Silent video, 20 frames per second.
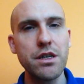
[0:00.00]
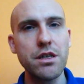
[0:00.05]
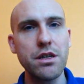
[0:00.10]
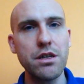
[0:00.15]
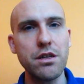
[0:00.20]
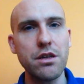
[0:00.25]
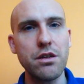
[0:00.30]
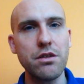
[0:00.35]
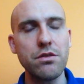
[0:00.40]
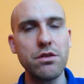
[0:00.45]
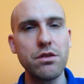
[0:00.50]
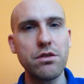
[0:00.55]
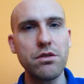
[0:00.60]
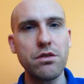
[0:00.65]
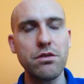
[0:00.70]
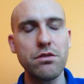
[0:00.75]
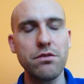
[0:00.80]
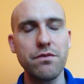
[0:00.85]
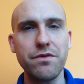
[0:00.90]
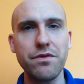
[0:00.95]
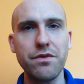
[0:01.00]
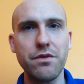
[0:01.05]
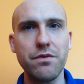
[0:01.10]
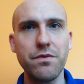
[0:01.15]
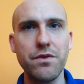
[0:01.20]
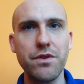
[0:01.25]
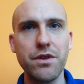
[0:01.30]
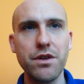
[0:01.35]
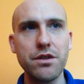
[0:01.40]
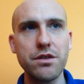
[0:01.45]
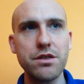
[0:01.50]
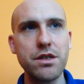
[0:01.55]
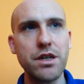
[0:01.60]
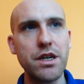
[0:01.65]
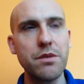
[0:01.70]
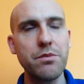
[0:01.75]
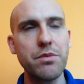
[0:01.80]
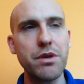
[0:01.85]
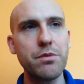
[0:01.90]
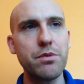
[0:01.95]
On
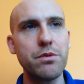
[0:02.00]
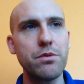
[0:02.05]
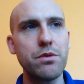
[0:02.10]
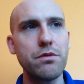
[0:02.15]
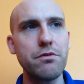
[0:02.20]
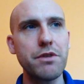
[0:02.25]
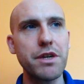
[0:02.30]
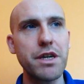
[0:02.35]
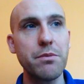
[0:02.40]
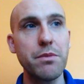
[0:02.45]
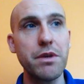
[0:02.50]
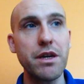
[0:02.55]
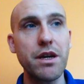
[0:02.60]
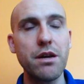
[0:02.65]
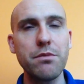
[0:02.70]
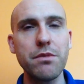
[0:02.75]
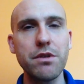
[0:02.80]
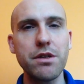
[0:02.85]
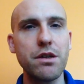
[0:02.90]
Thursday, people were ringing me up.